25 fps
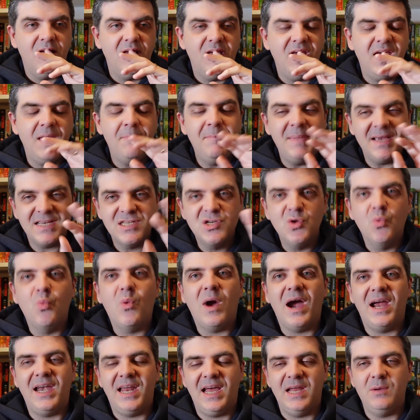it makes you
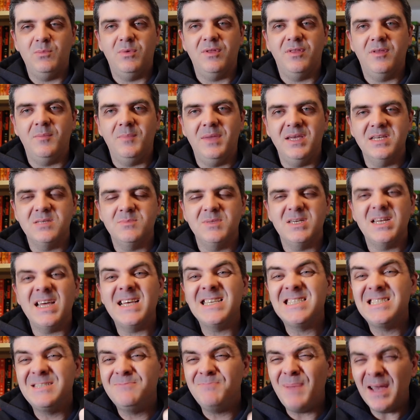wide-eyed with amazement,
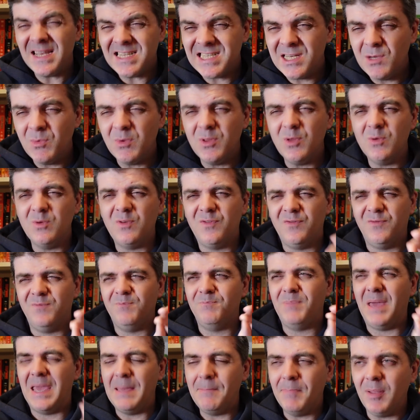especially when those
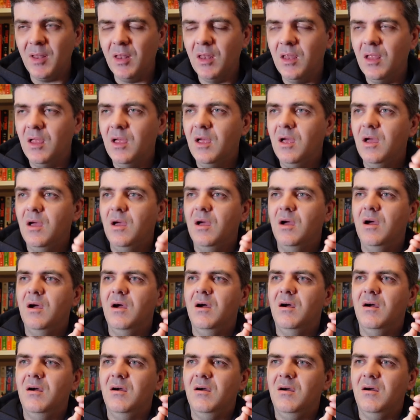people
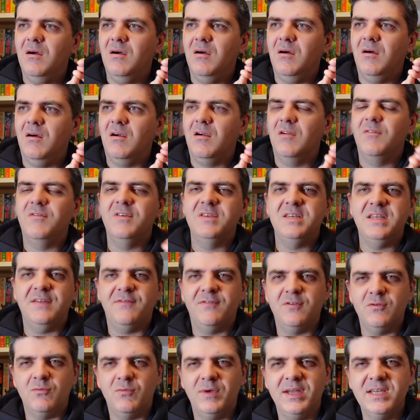are of a
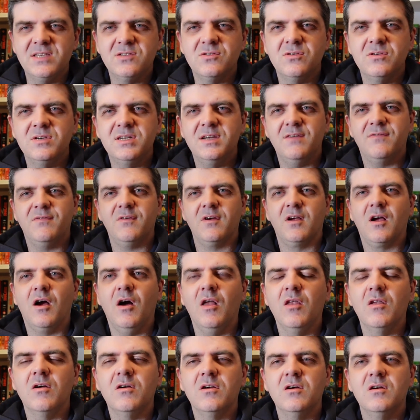different race or different
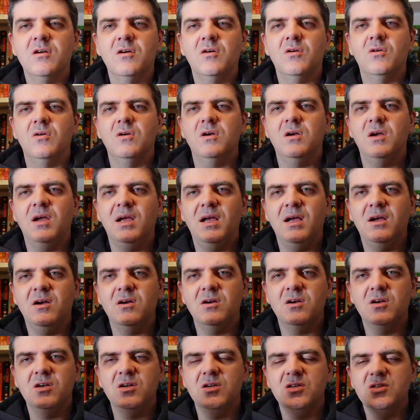color or
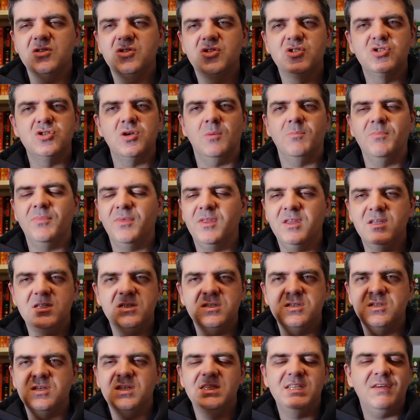some
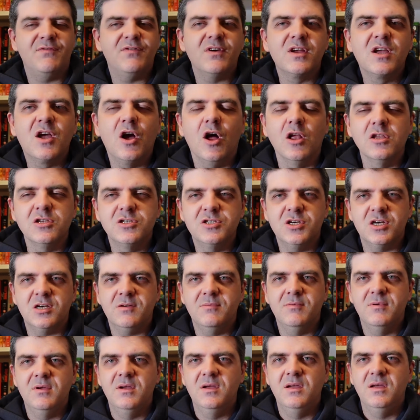different culture,
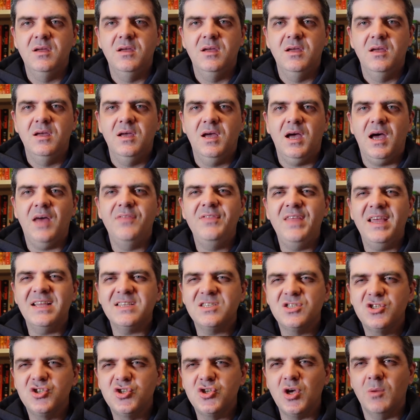and yet
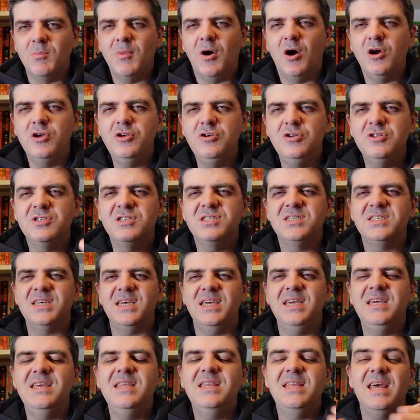somehow you
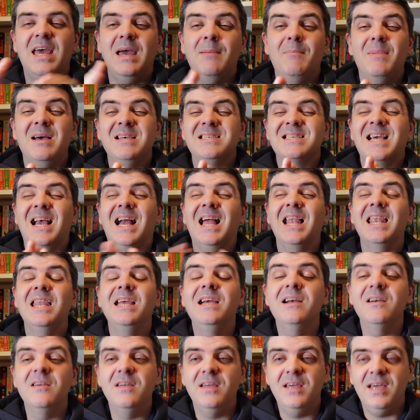see them as
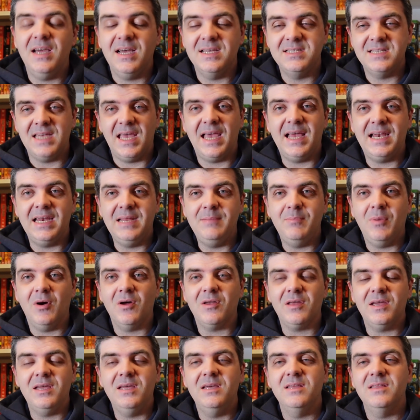clearly as
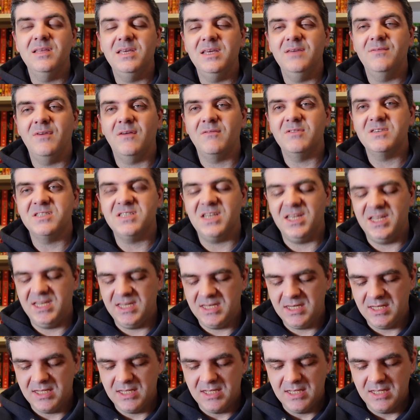anybody that you've ever seen.